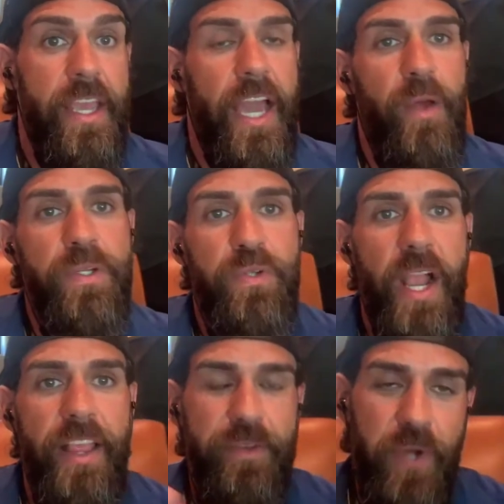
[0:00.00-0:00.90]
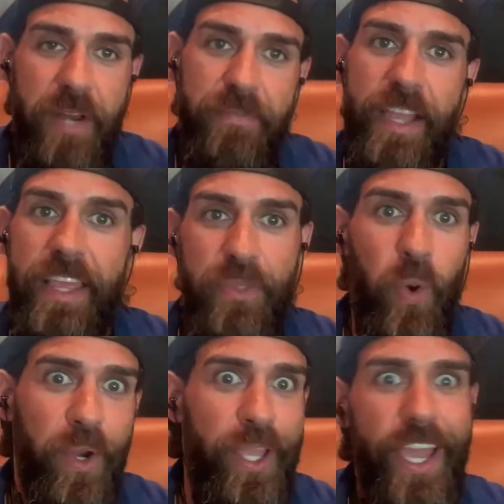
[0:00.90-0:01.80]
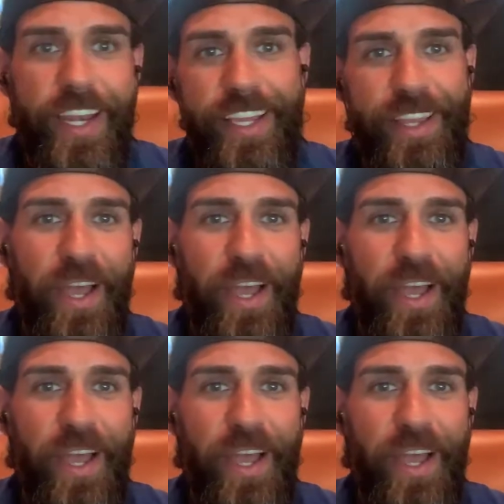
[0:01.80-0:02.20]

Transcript: I'd always try to find the organic,